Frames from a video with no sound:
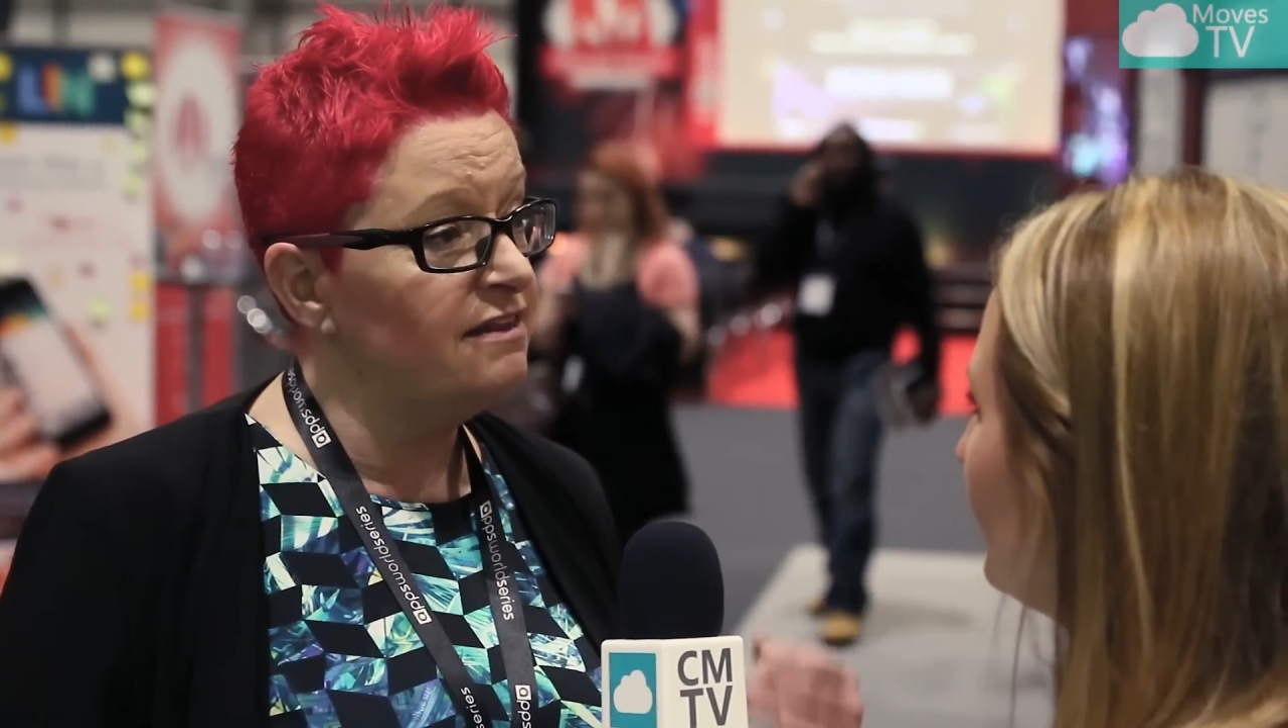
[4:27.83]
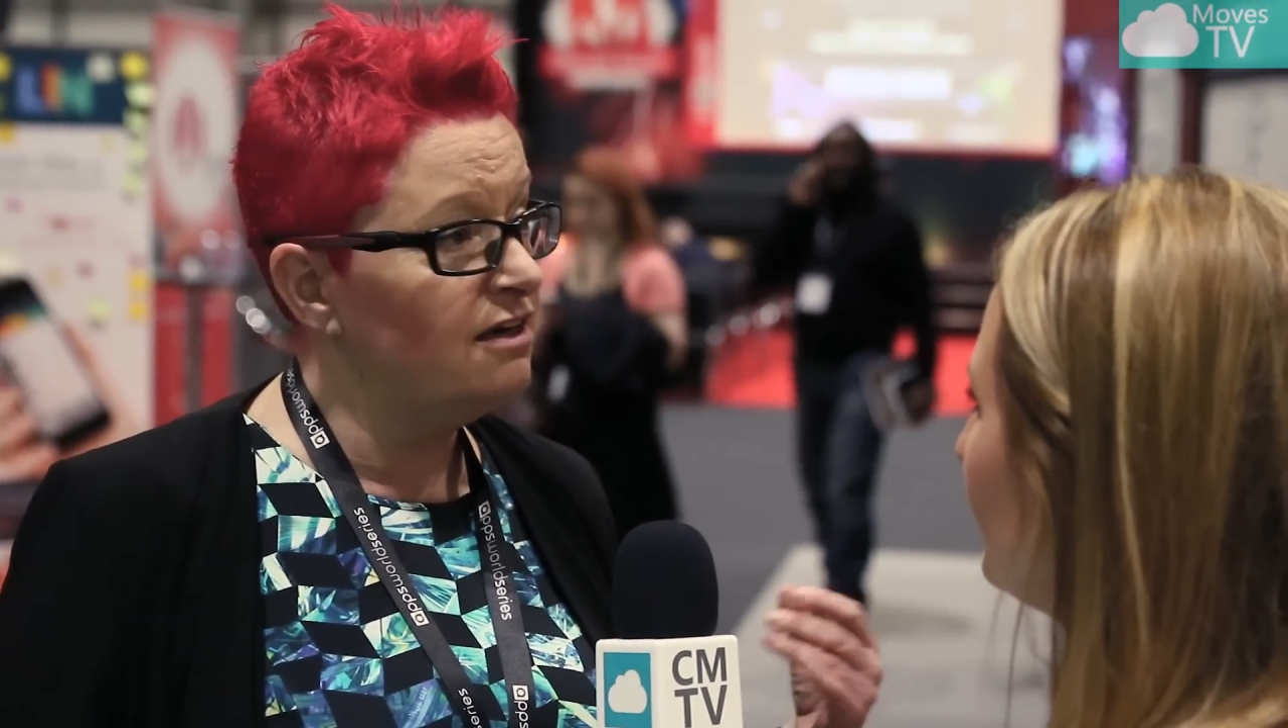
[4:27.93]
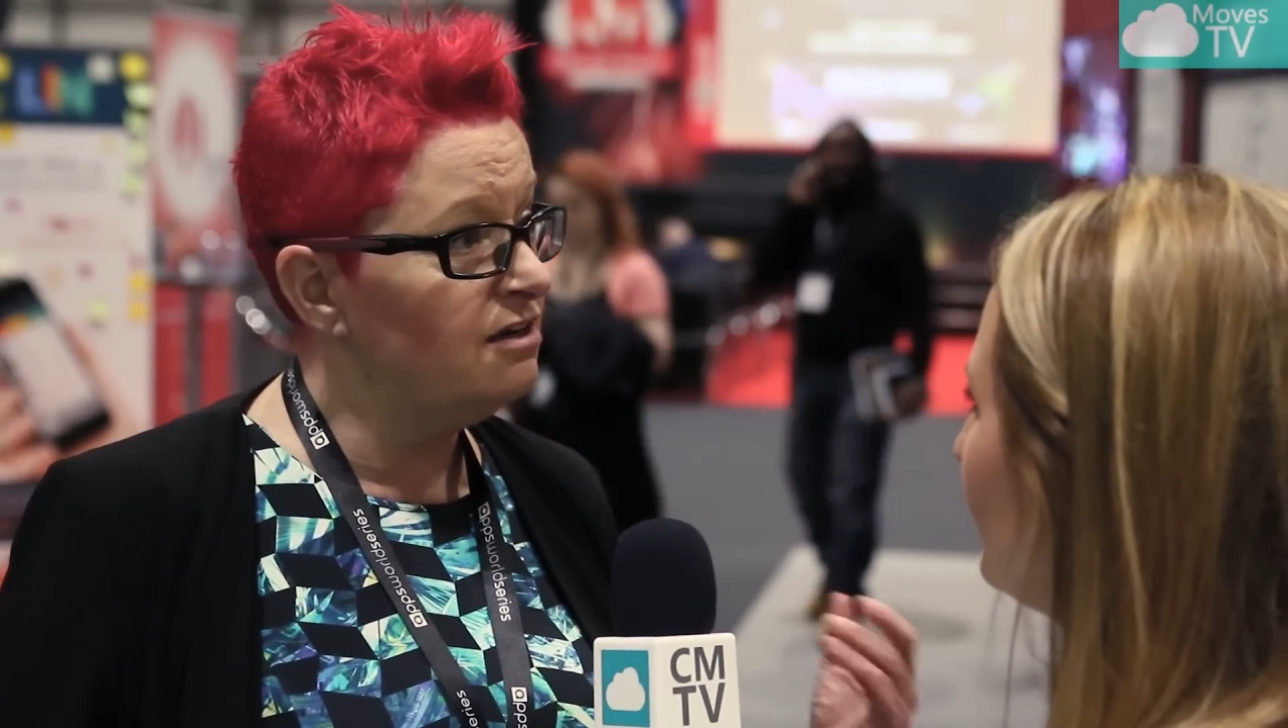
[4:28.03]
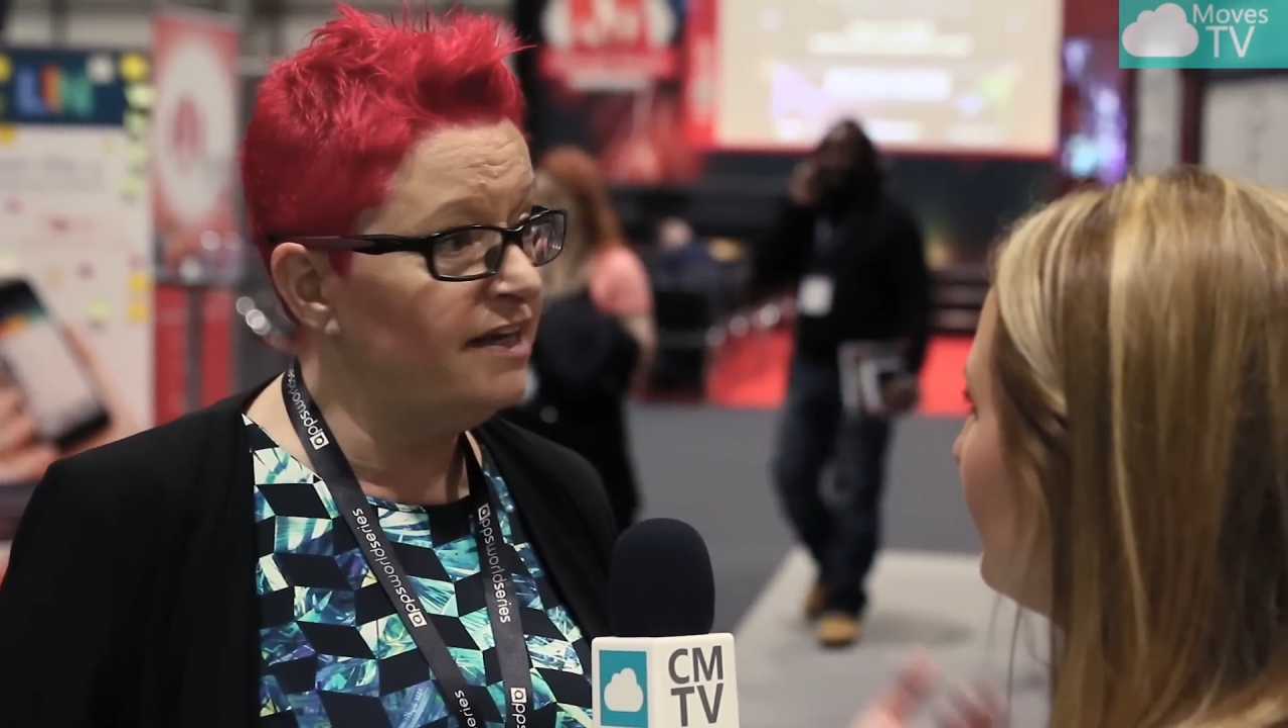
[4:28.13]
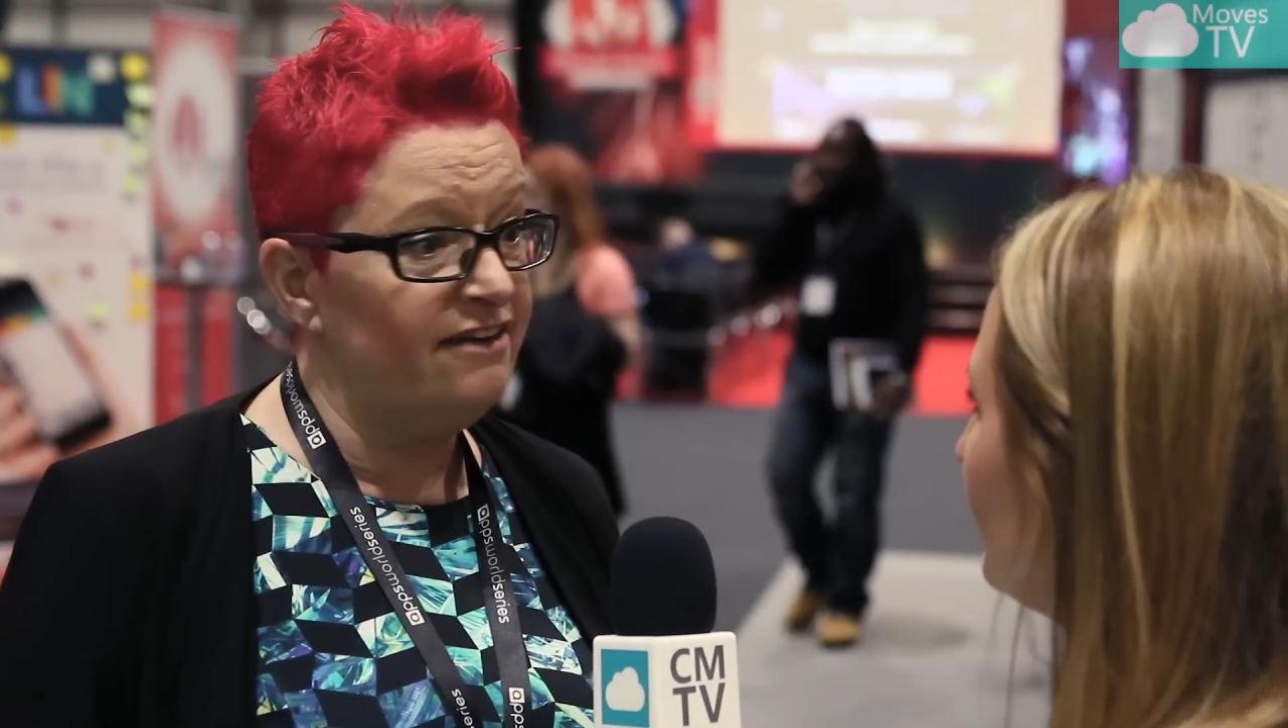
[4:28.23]
and
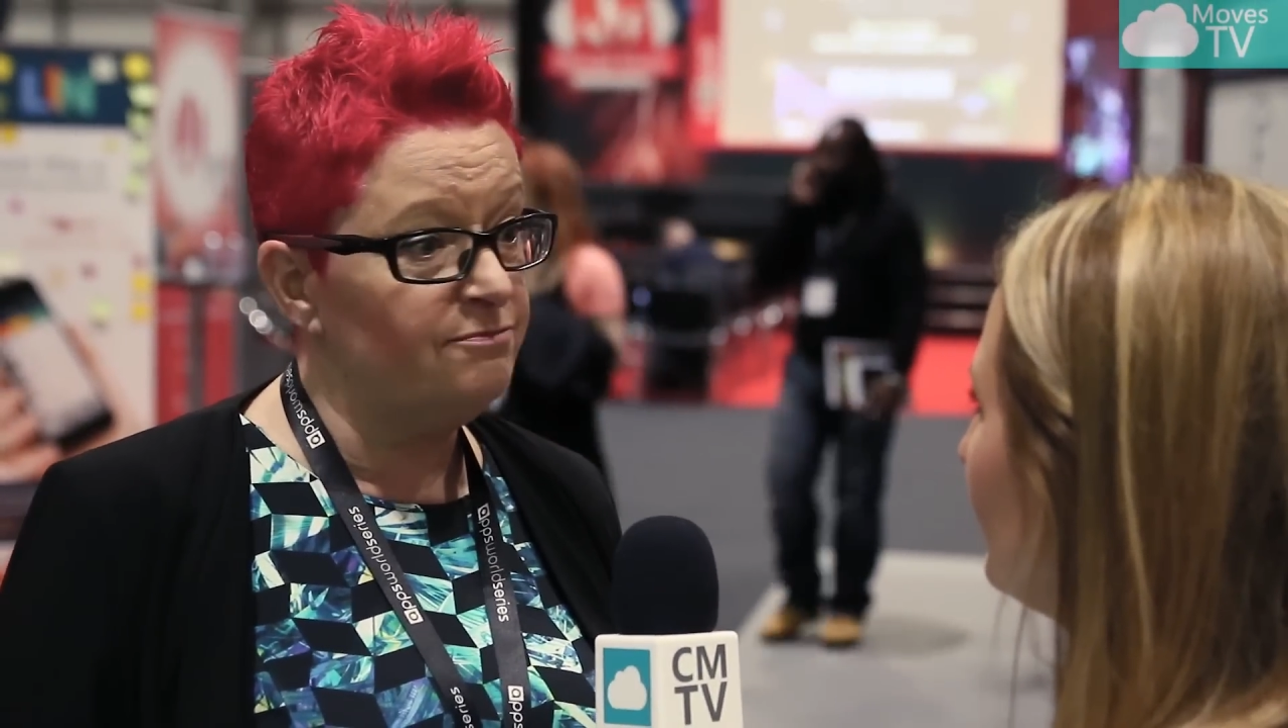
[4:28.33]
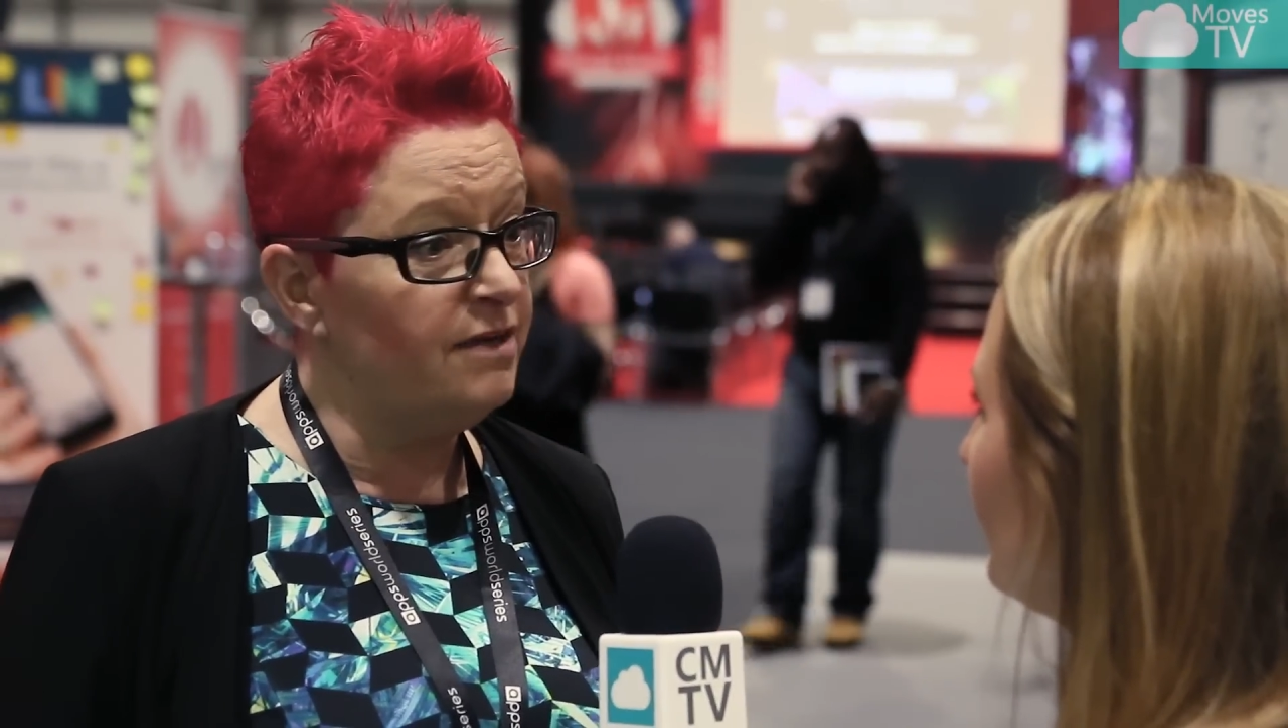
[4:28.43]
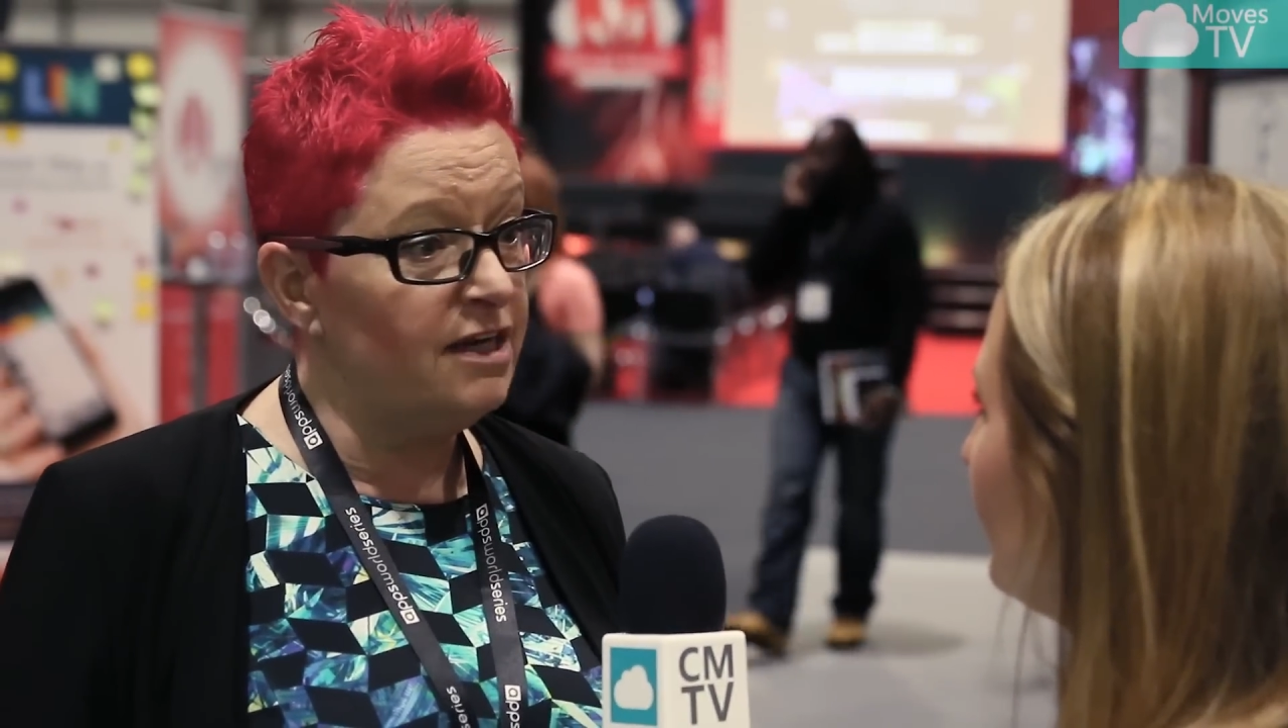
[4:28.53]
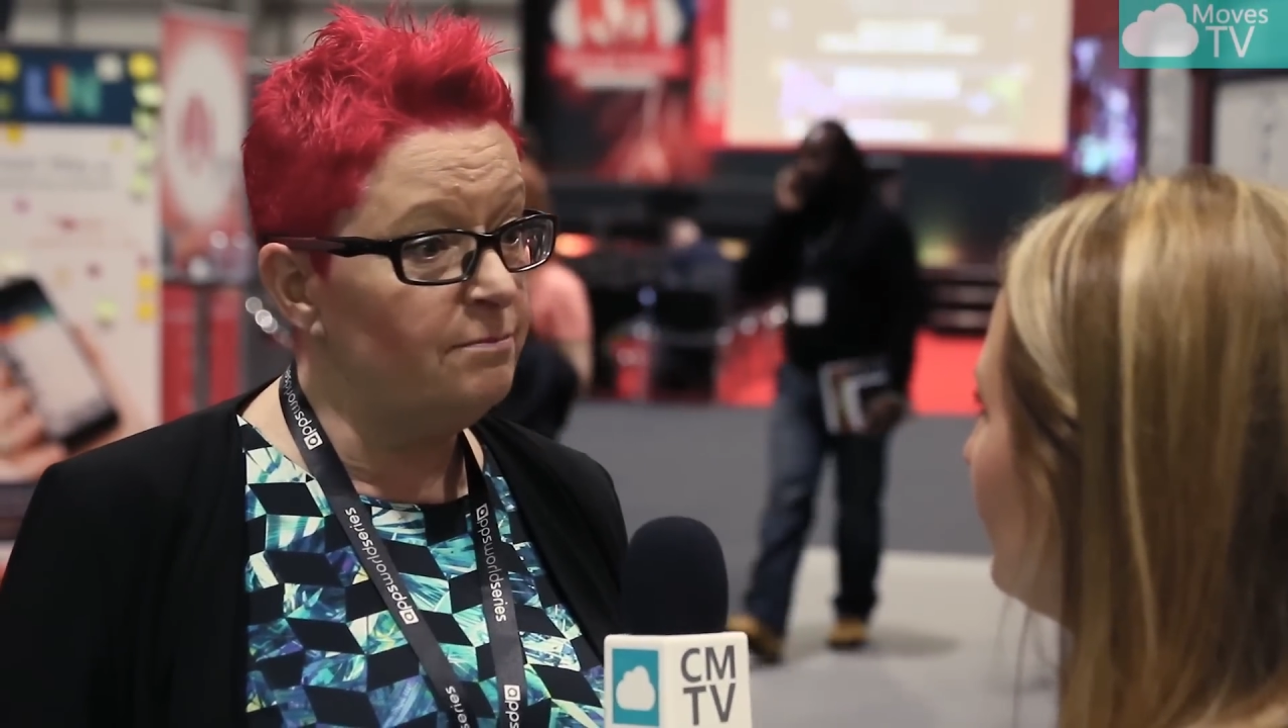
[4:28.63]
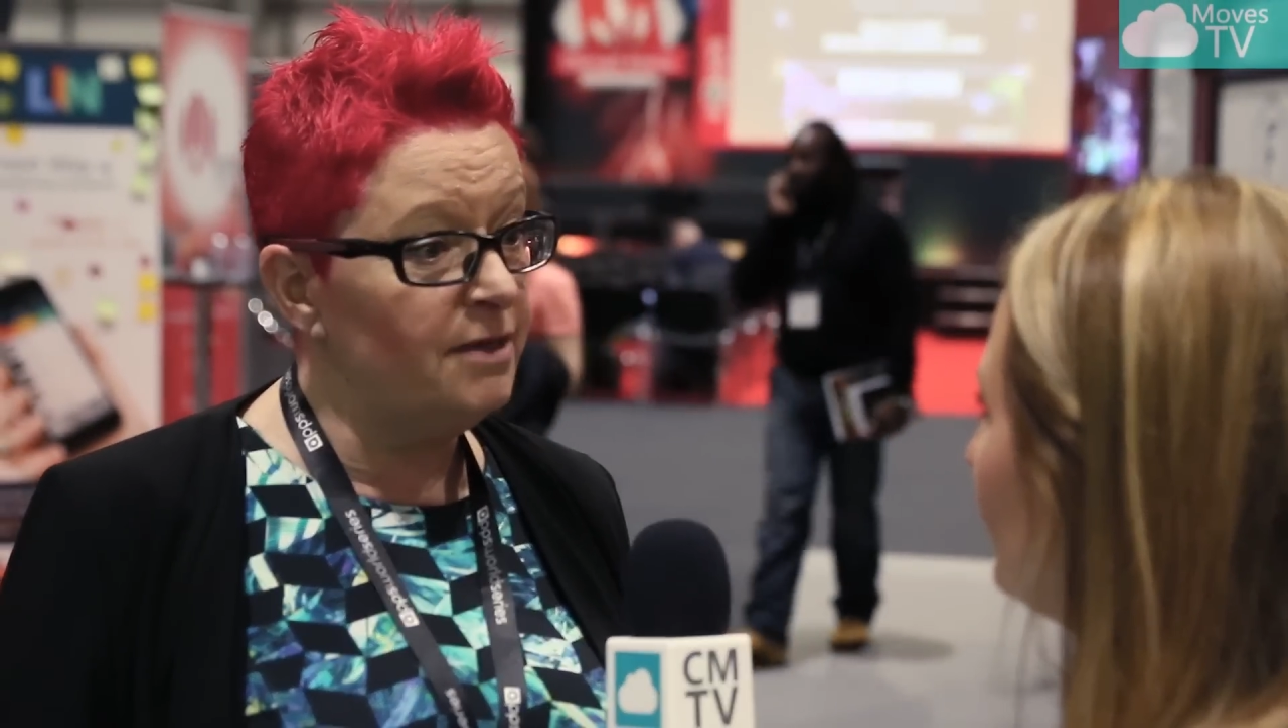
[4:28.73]
that 11 million